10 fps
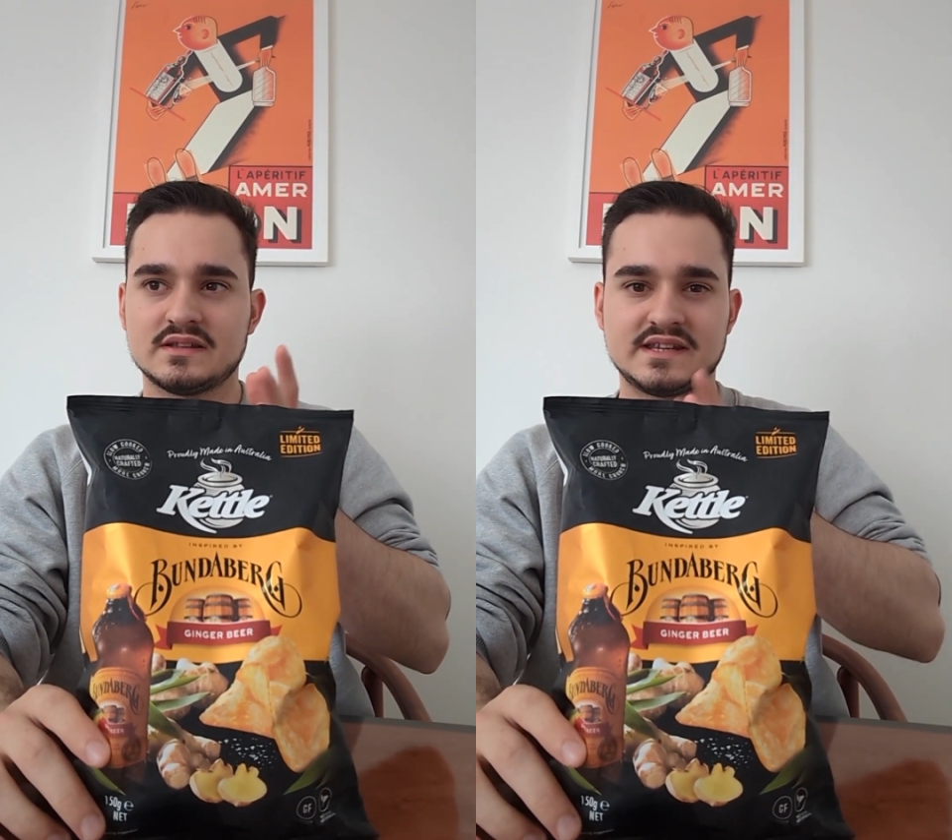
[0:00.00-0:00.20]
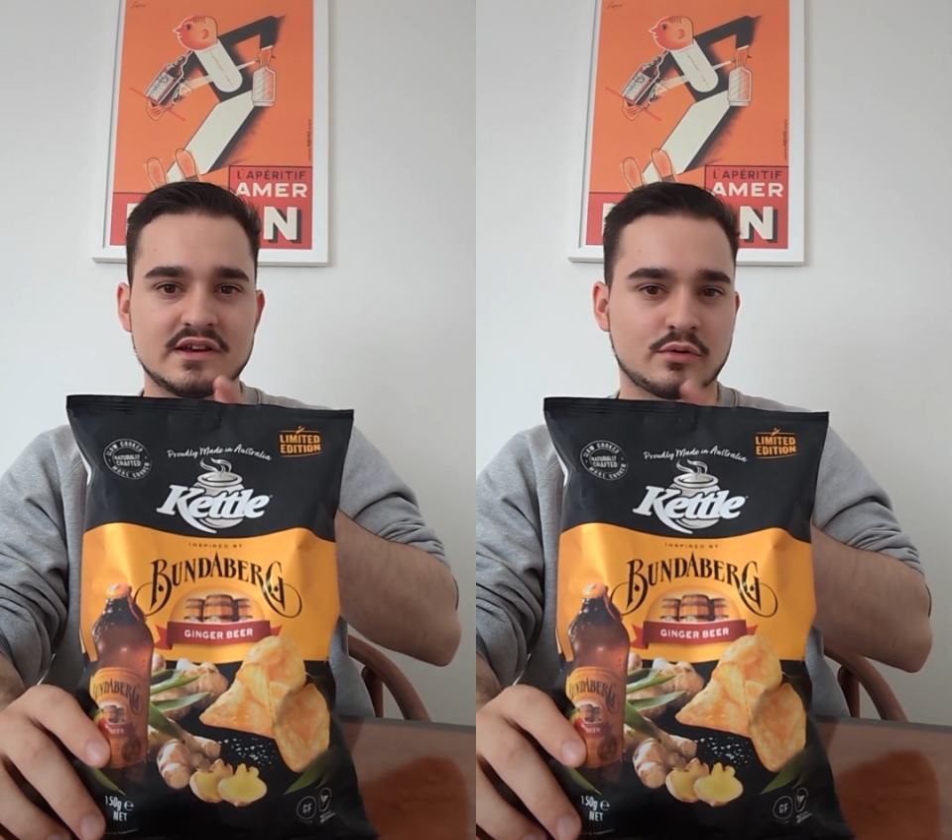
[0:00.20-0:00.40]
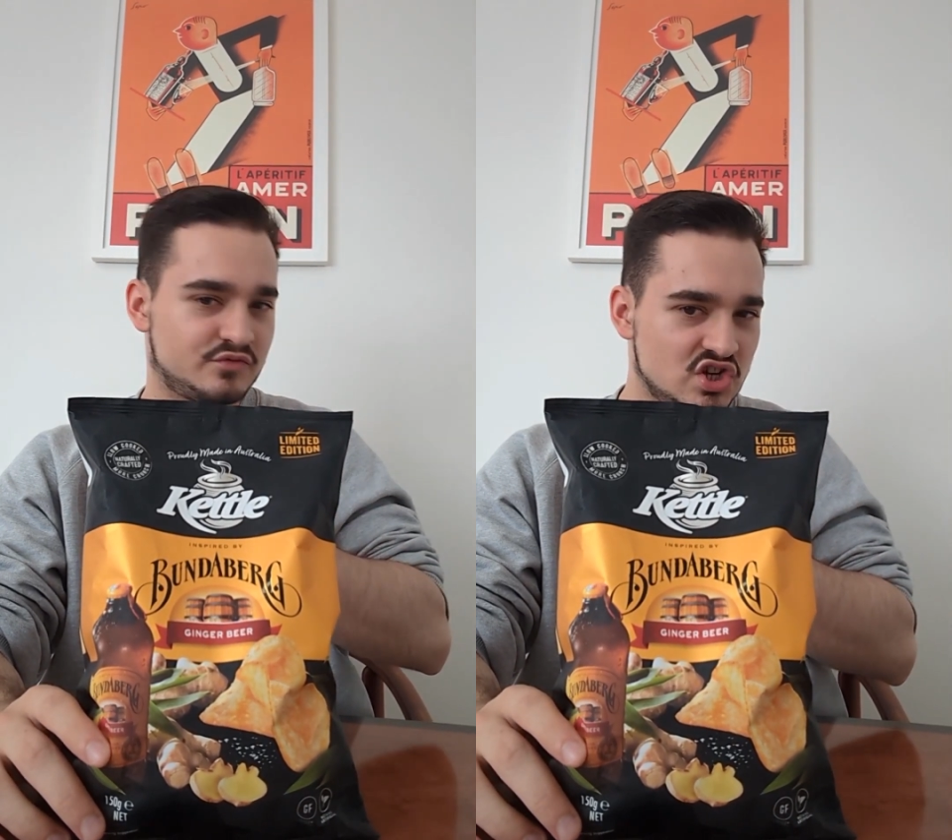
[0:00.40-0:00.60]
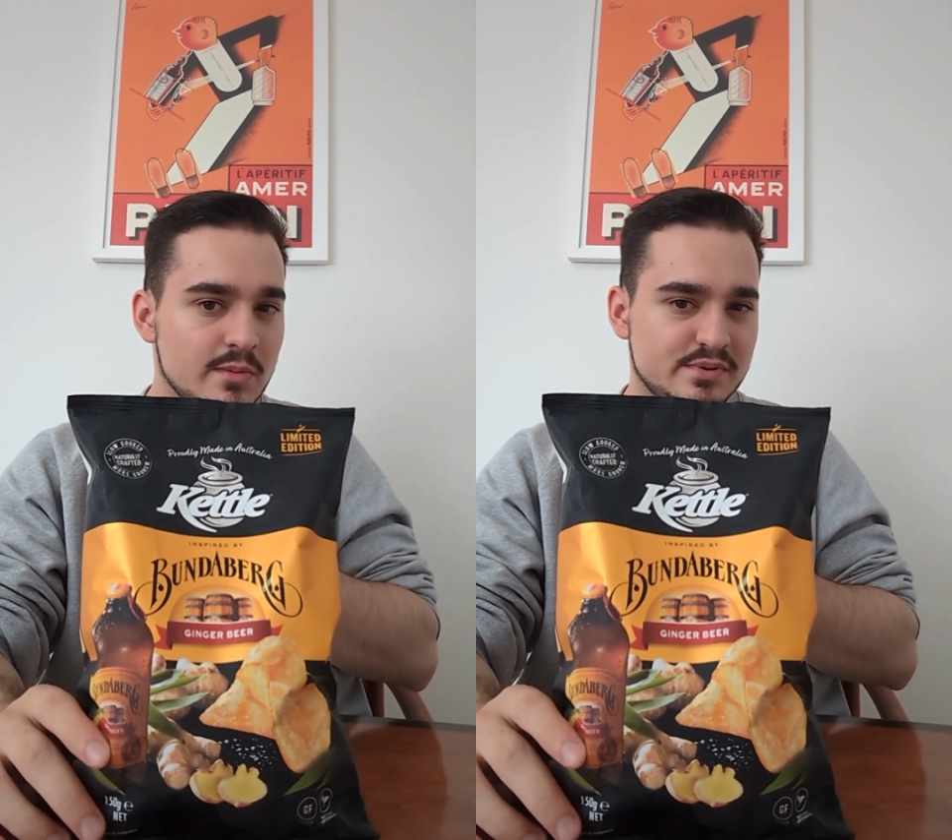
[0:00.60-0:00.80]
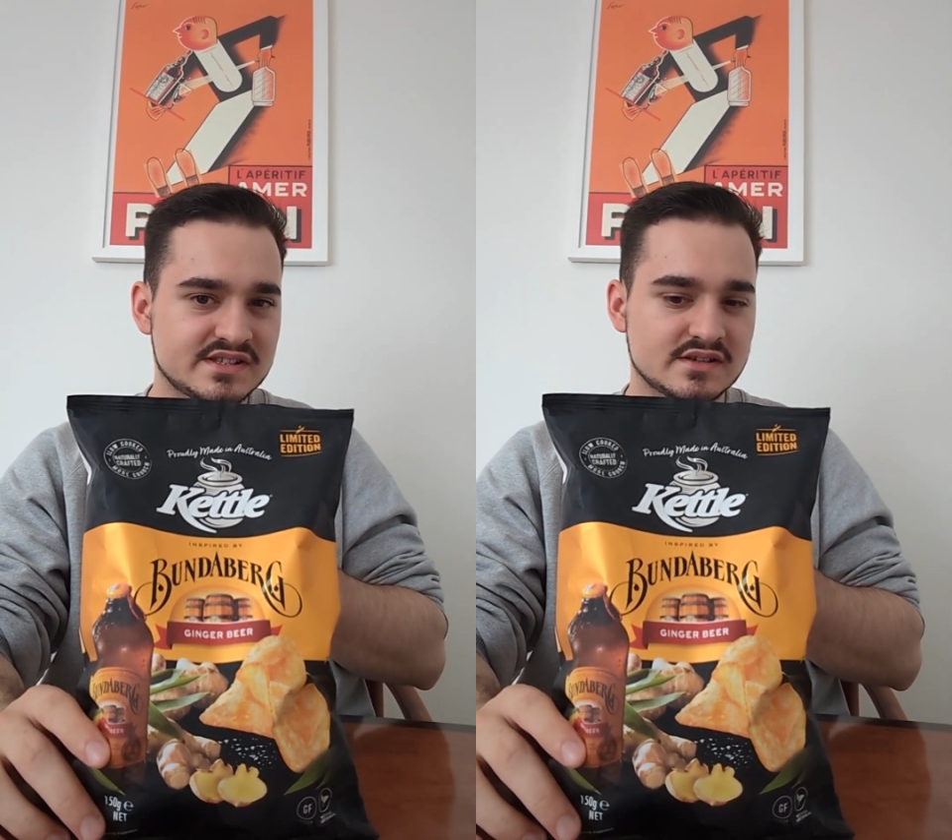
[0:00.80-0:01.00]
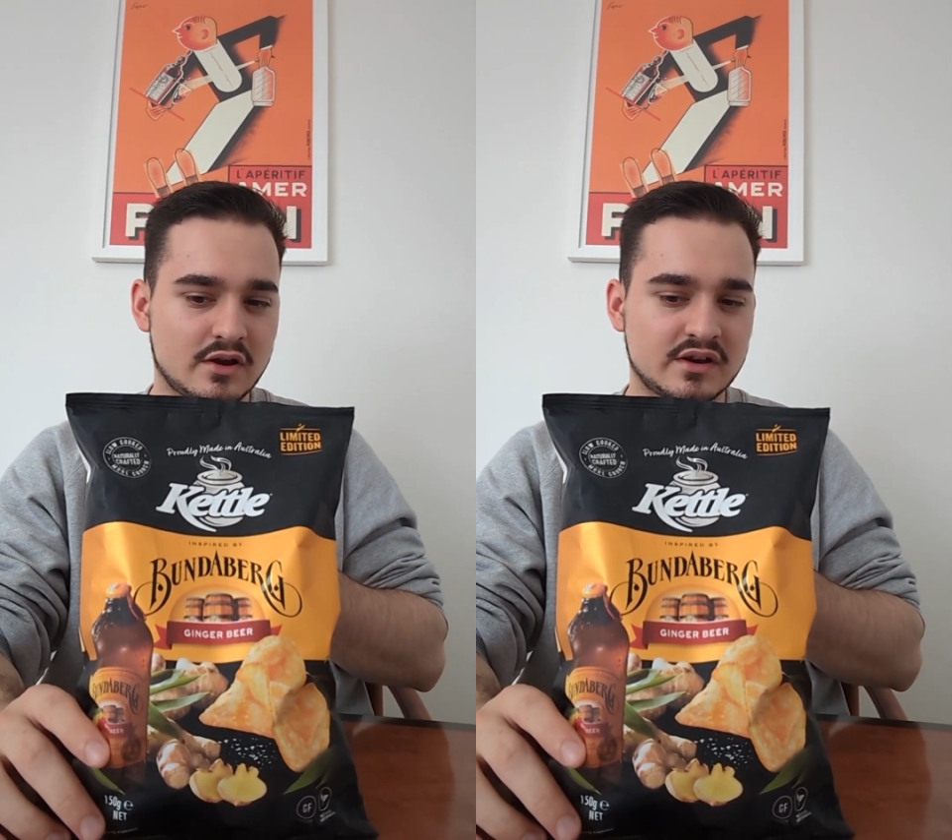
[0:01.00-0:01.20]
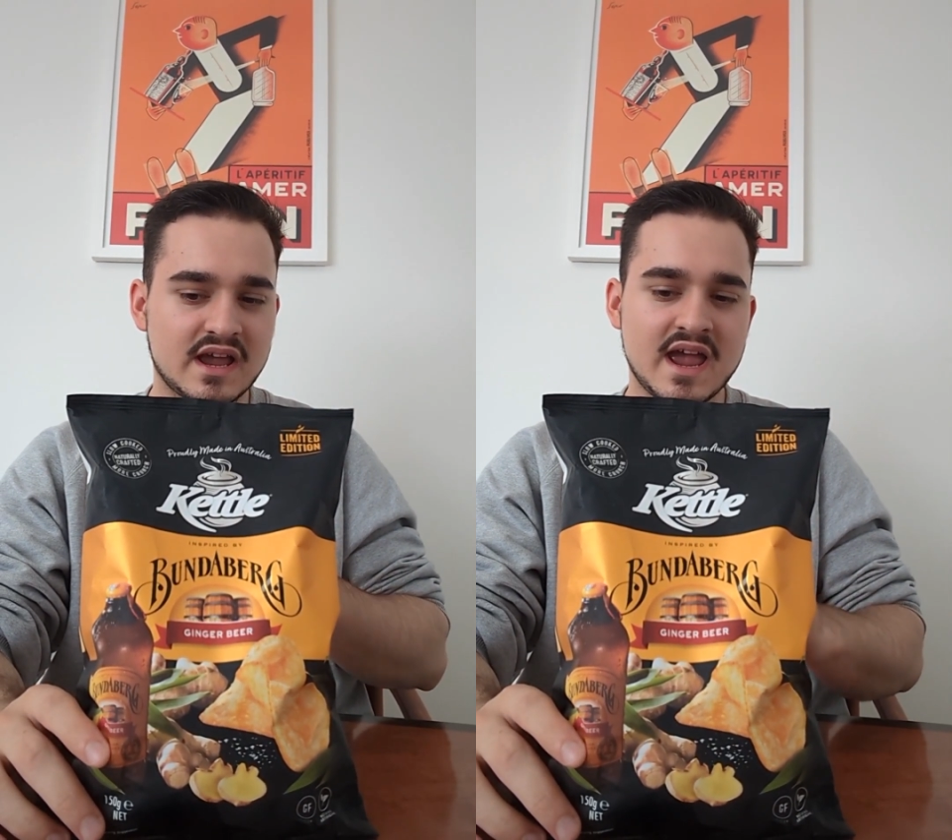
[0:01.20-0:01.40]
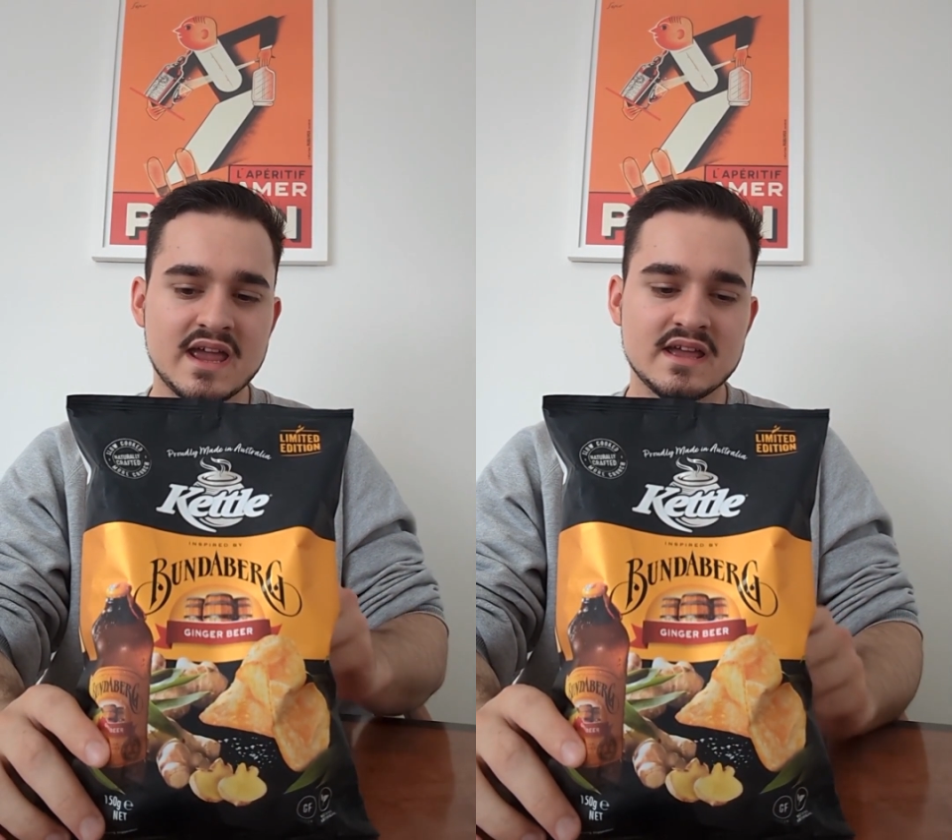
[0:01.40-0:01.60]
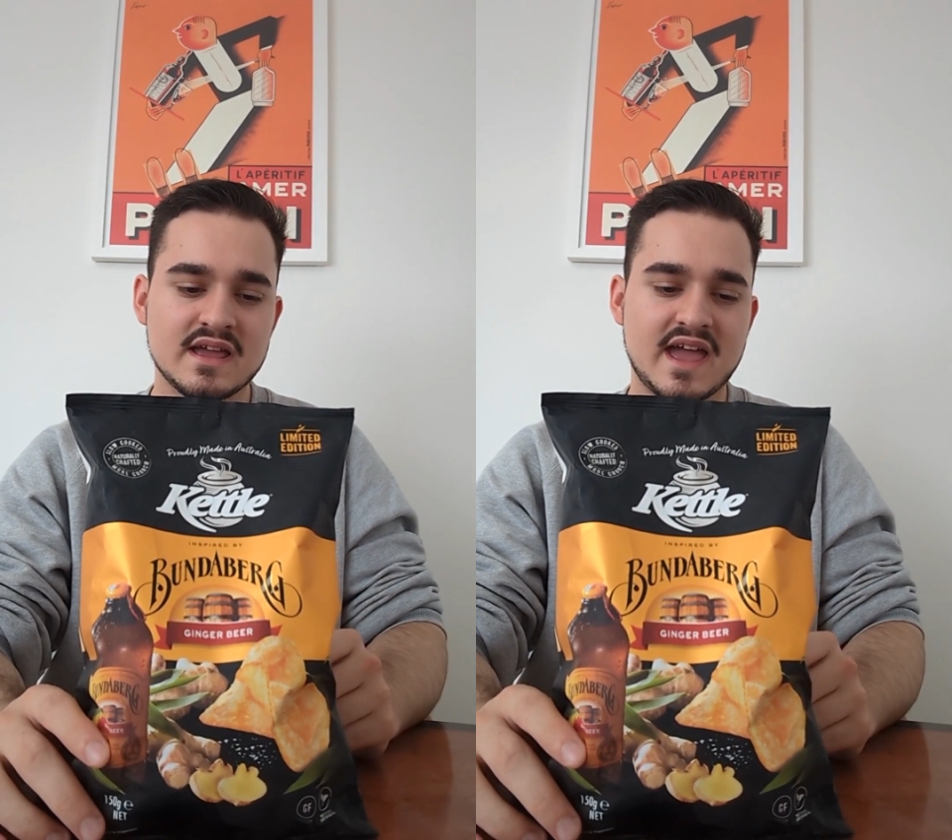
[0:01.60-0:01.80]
tier of chips, okay?